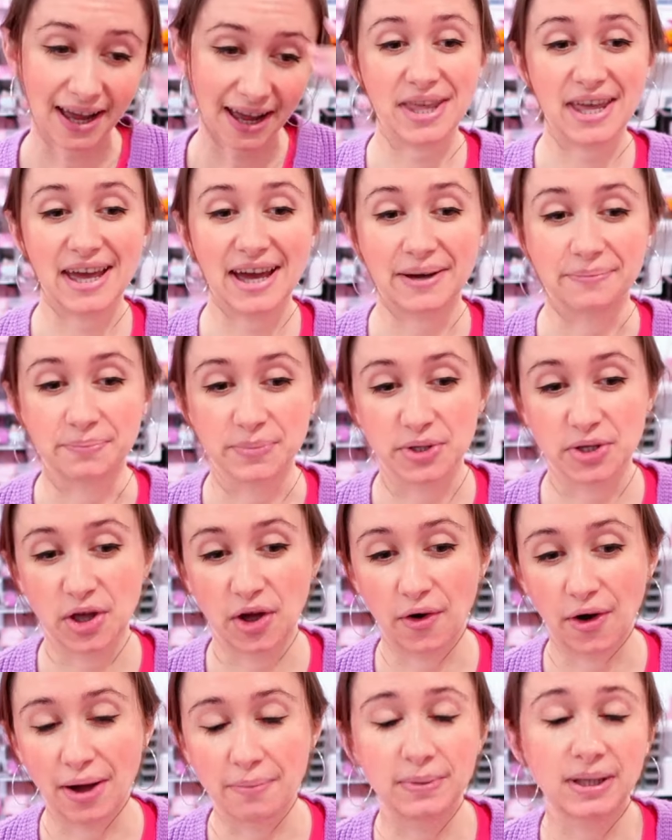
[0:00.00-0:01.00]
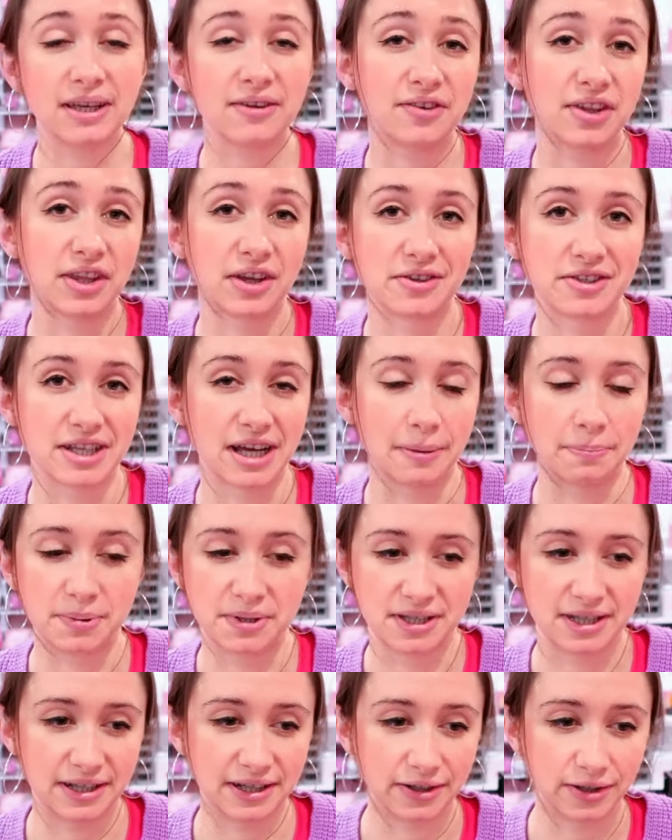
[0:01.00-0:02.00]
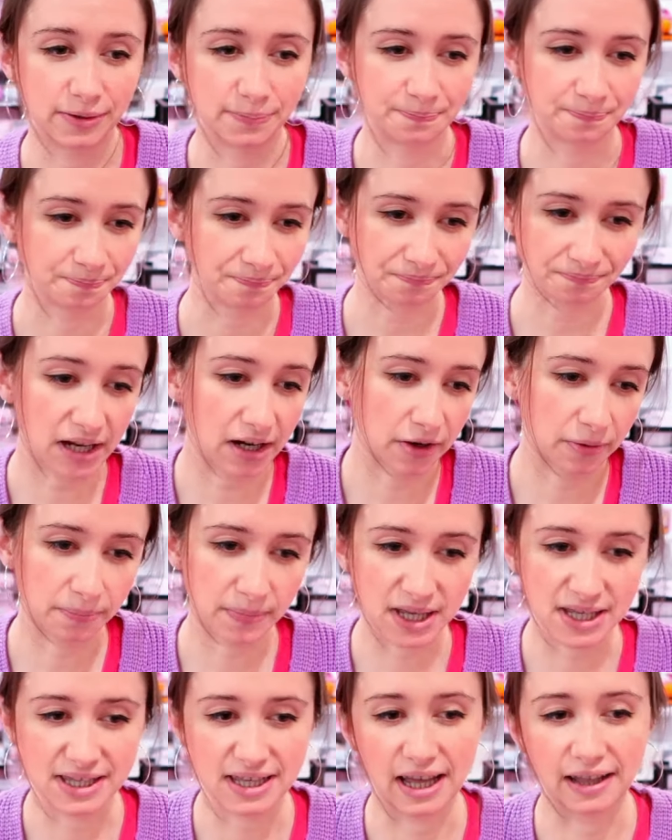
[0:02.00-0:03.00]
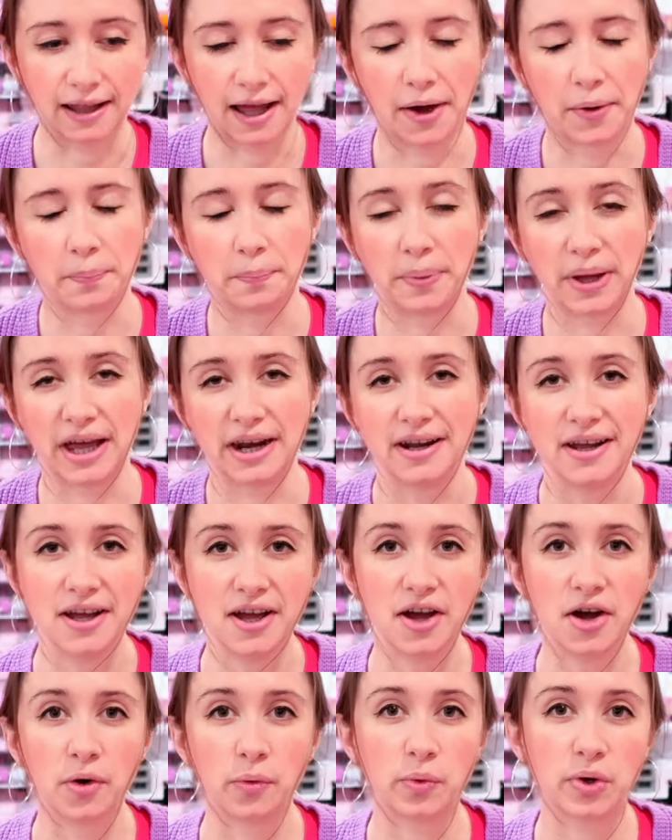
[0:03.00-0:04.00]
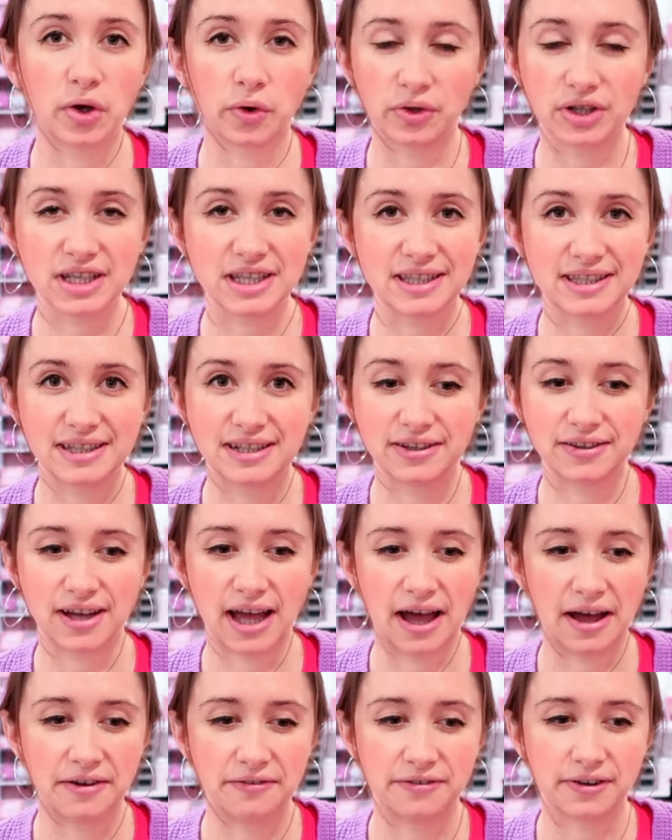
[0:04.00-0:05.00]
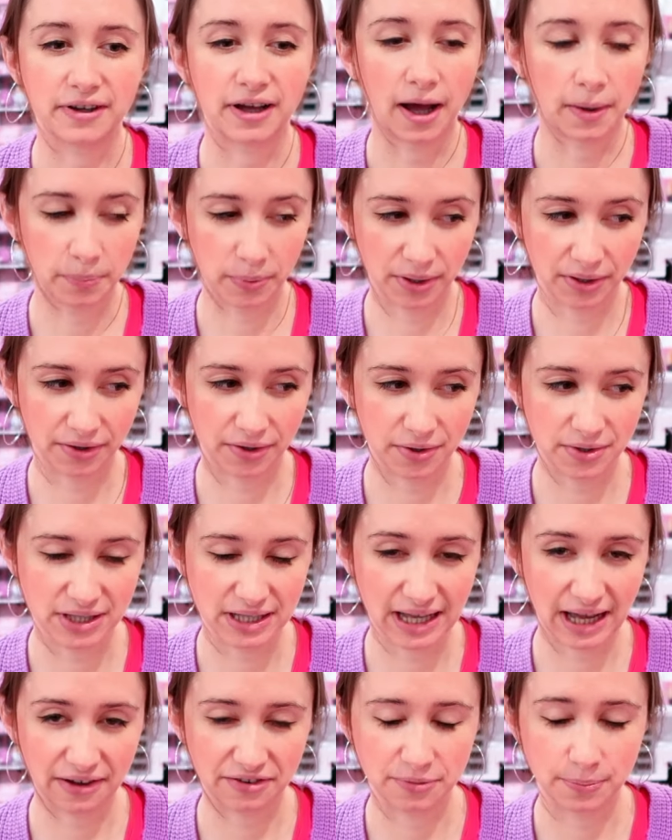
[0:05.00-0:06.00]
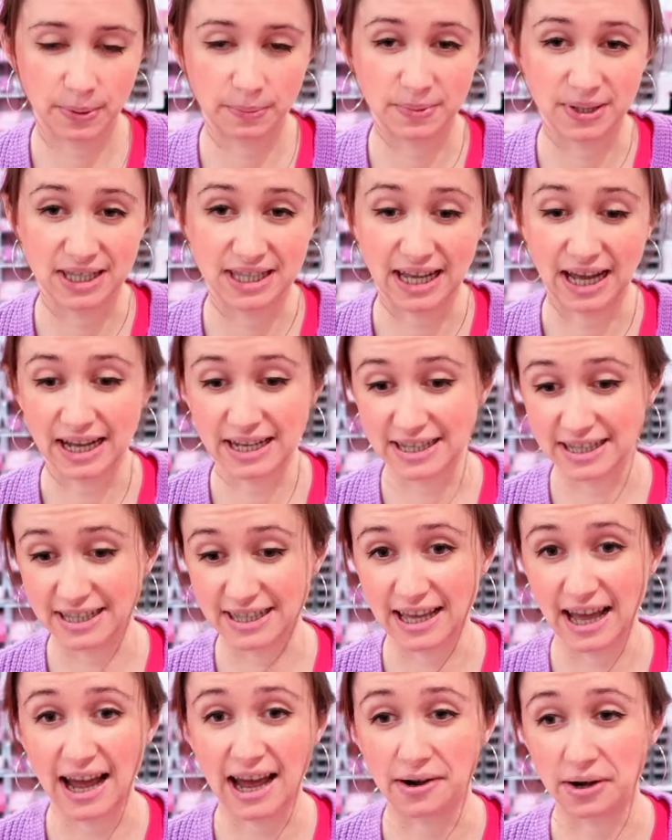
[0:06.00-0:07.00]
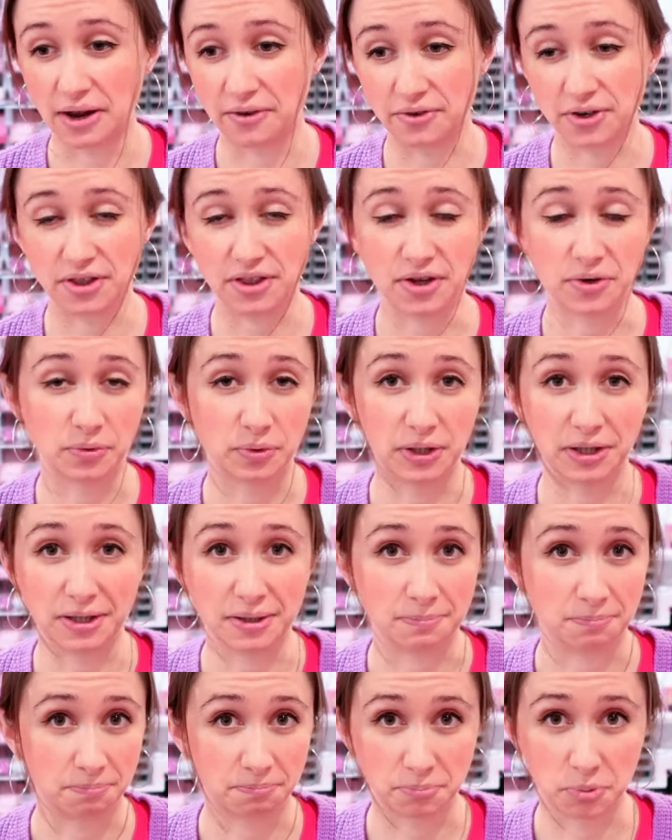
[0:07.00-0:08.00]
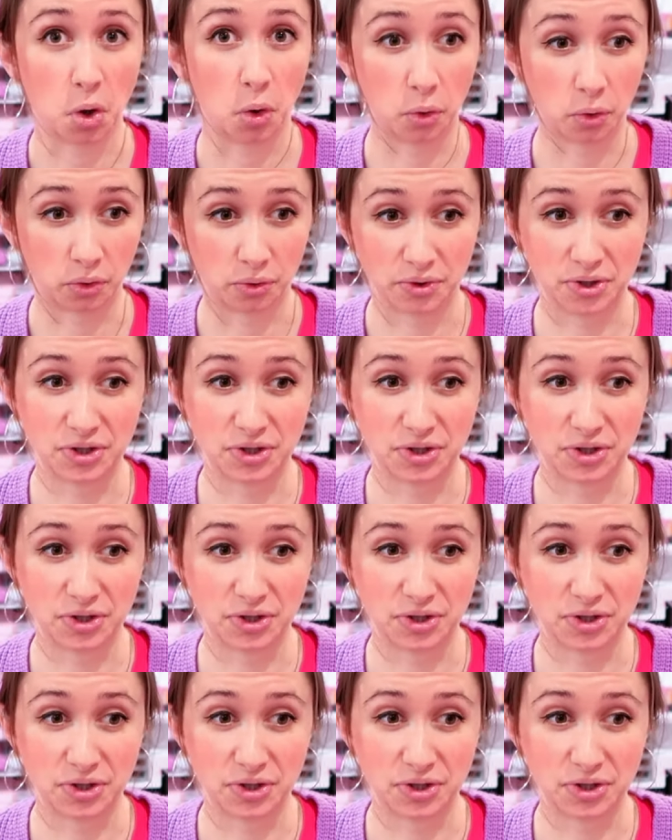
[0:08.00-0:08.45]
Yeah, so I'm leaving those up till, you know, they sell out. But we only still have a couple of those left. But besides that, everything really sold.